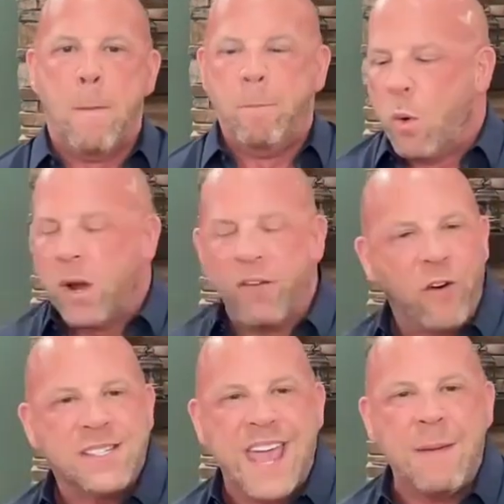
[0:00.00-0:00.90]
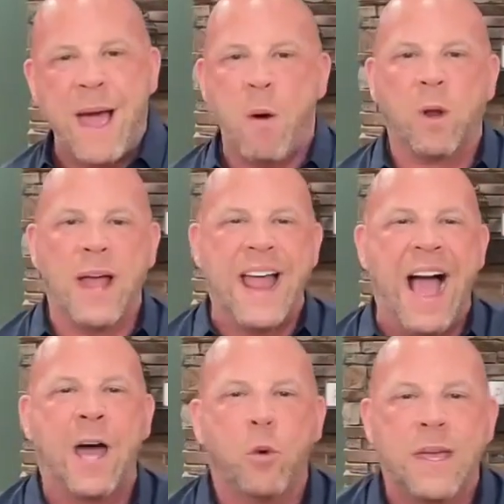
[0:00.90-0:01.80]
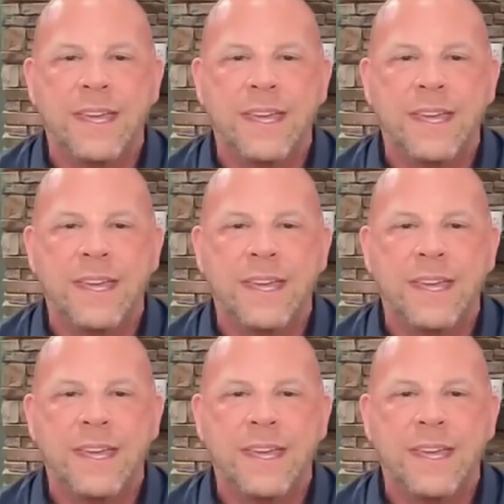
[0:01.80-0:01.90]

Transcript: But when it first came out, we're like, how do